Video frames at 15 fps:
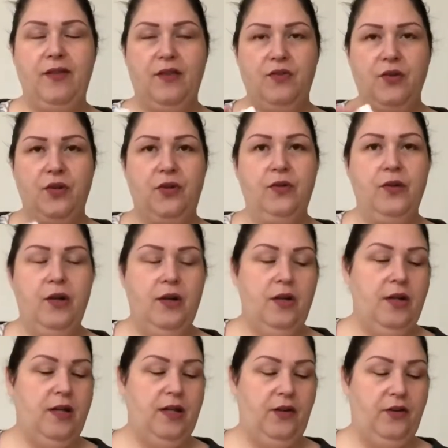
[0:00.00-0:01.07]
Those are
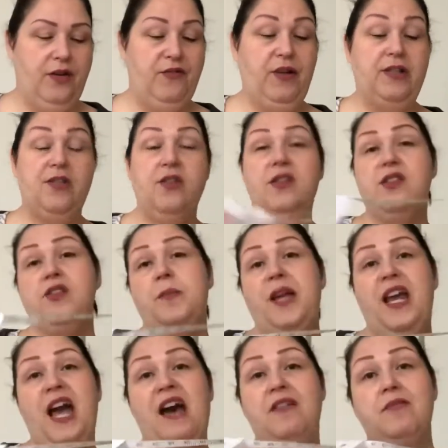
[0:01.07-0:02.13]
a little difficult. So this will
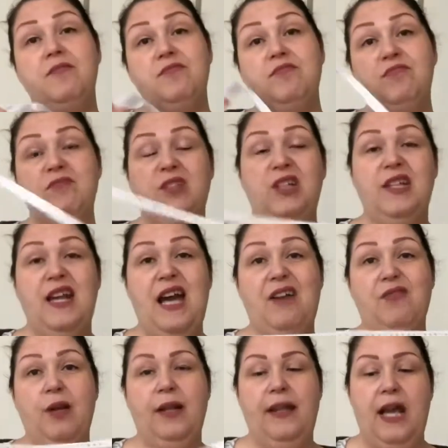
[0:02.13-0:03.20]
be good to
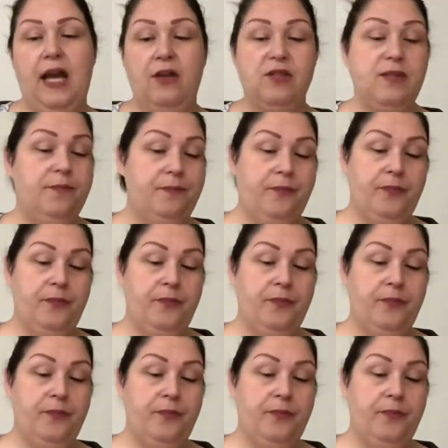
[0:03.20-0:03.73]
have around the house.